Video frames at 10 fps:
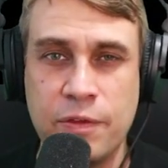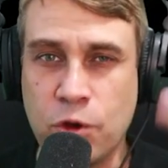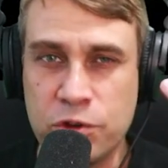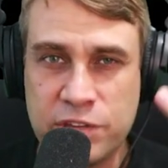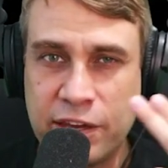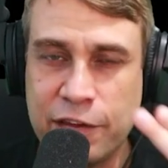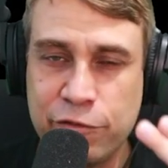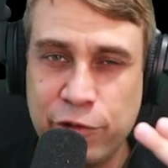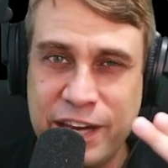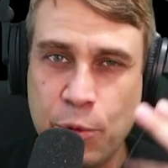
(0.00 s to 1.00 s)
content
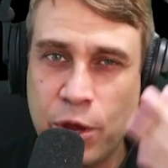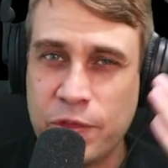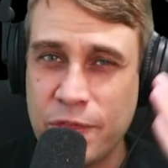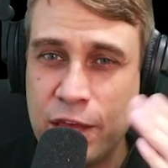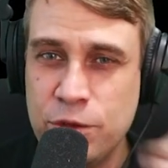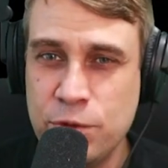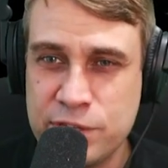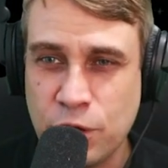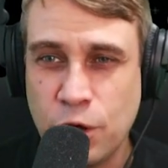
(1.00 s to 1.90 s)
delivery network, that they're using